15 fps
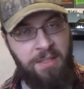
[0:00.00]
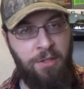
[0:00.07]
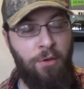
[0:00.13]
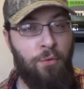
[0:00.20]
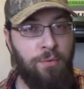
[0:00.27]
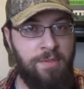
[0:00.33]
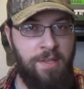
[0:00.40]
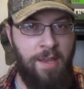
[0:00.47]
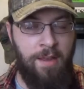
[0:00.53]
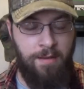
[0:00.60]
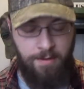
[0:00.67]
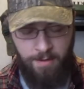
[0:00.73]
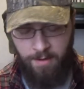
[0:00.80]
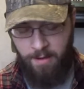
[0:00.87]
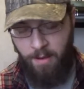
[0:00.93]
used
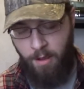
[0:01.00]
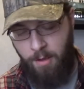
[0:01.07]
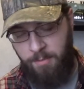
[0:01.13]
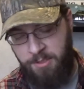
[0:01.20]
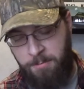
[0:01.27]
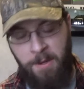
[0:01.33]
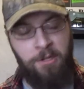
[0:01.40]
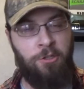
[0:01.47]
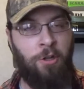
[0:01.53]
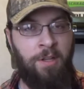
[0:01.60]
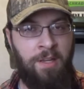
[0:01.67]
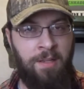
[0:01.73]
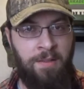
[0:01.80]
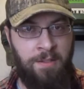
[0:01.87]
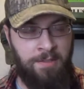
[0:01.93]
it, um,
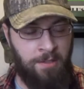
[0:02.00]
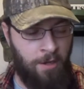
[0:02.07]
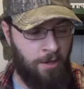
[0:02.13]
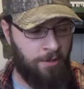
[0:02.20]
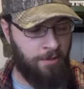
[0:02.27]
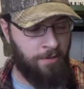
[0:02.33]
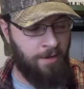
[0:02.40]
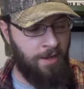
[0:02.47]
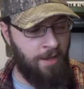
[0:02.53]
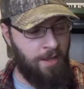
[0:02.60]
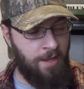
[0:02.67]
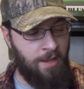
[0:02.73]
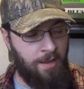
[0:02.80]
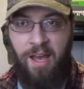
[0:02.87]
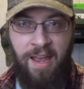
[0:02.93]
especially in this color.
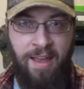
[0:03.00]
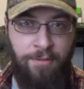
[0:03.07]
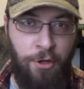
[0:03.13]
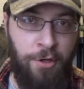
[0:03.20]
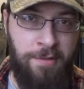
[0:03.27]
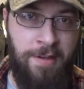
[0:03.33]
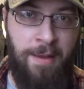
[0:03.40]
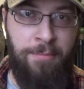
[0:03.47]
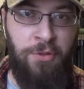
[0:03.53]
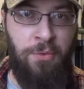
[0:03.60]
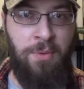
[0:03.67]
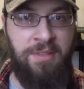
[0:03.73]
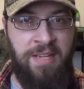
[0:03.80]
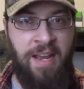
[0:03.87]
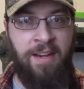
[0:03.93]
I have hooked up
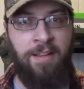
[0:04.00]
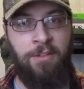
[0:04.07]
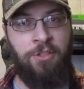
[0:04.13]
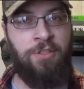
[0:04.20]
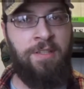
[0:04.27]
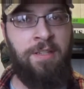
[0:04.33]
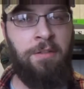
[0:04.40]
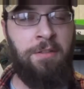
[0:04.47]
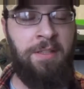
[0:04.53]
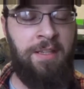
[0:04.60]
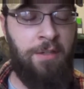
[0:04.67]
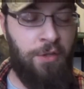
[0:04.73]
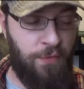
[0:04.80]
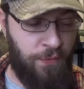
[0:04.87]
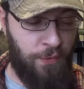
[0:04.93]
to a 10 inch steel
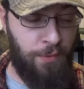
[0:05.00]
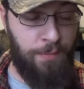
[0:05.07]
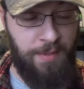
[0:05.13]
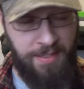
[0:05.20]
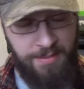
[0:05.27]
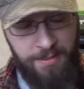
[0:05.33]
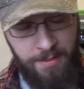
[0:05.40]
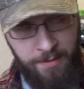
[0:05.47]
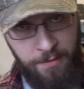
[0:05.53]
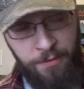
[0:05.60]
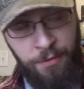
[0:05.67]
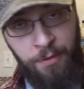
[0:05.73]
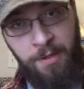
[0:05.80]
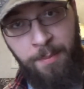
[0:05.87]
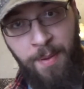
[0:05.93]
leader for a reason, a
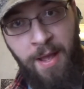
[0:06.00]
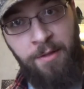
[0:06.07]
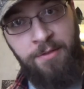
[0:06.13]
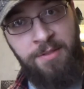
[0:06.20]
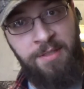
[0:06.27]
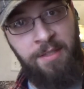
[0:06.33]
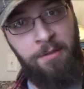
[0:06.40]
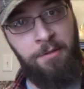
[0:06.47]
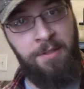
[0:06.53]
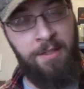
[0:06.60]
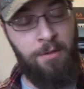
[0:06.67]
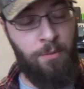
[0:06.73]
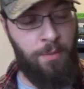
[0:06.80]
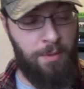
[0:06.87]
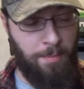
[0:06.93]
30 pound steel
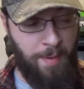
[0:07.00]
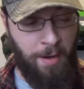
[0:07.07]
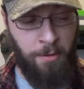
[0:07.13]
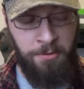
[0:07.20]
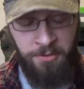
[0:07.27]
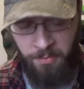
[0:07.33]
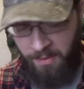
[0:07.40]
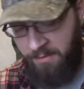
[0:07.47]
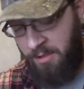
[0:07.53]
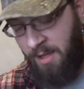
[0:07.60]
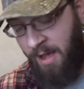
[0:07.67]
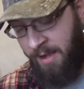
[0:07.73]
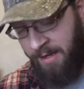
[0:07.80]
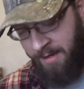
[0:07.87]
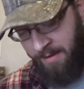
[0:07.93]
leader with a barrel swivel
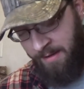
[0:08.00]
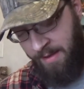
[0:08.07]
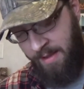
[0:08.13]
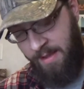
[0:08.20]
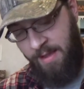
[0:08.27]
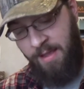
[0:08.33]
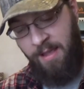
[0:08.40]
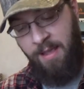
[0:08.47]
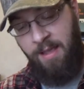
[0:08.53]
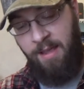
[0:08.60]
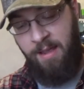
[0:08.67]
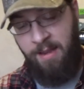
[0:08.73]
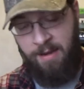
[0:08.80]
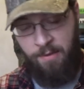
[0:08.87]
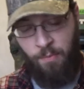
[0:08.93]
on it.
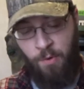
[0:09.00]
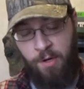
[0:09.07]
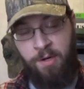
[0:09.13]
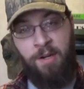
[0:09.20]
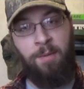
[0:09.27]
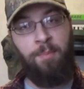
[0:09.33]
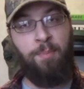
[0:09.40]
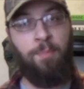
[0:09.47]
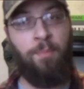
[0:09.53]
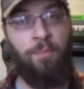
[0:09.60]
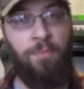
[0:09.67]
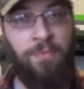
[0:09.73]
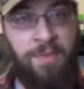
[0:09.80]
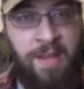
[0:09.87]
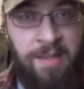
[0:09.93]
And we're gonna,
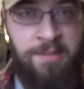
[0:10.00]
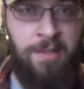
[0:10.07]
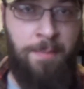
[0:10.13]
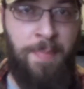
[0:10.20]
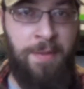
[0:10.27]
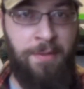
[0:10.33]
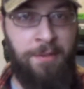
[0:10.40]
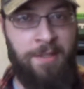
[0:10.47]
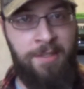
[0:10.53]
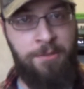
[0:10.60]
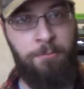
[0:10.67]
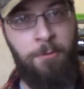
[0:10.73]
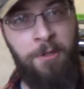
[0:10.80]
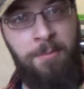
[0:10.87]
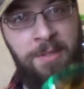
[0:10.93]
next up on the
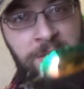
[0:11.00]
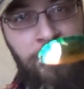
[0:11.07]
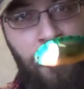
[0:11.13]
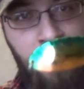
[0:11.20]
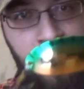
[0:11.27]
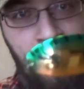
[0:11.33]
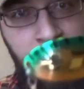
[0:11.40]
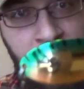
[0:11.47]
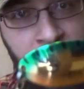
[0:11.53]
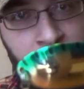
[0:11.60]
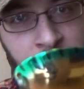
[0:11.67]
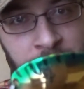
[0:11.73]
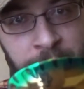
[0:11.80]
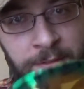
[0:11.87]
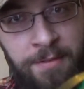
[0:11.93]
list, we're gonna be talking
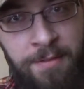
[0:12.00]
about